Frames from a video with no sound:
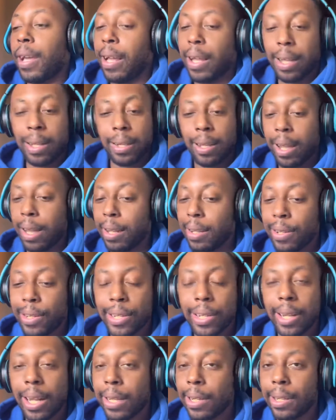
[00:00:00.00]
And
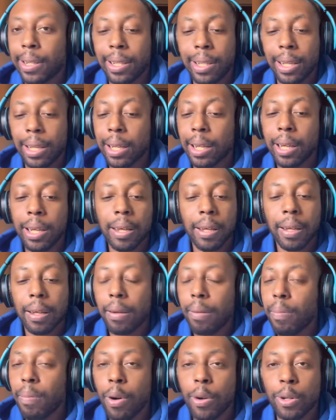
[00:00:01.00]
see, that's the thing.
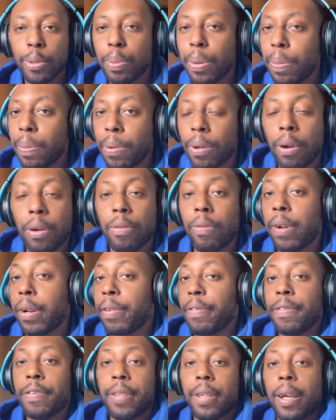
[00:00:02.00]
Most people aren't
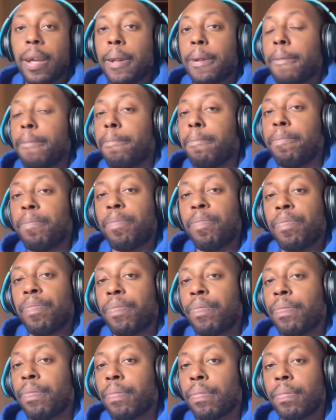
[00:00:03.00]
ready for that.
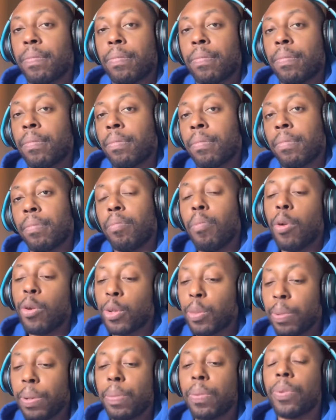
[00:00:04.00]

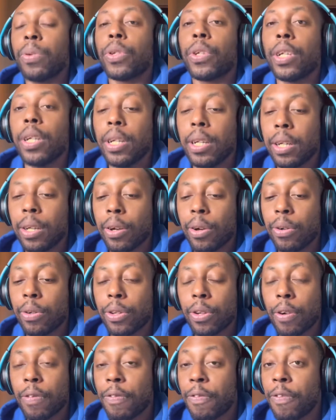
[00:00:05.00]
Most people's
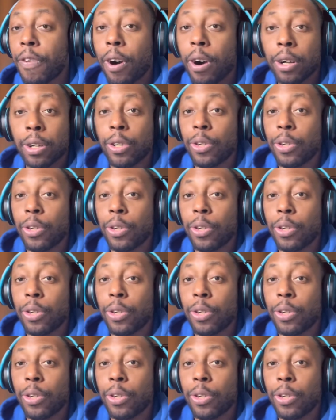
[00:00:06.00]
egos are far